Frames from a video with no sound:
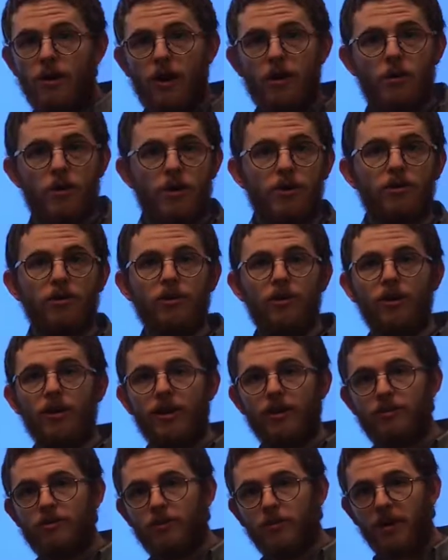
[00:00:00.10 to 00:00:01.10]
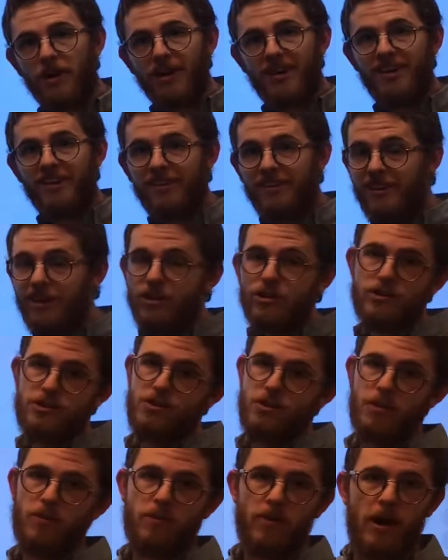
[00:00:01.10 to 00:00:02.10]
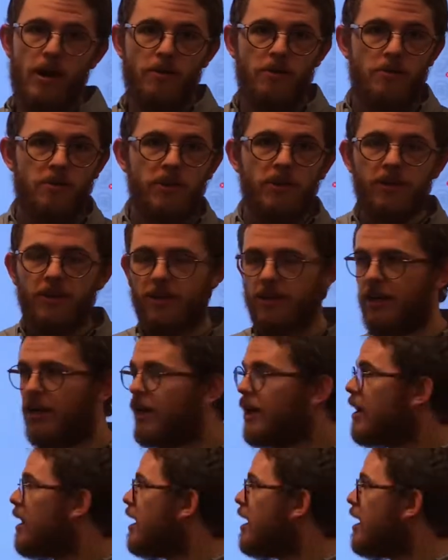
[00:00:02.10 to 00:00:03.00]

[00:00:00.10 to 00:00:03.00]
Okay, we're here to look at some conditional probability.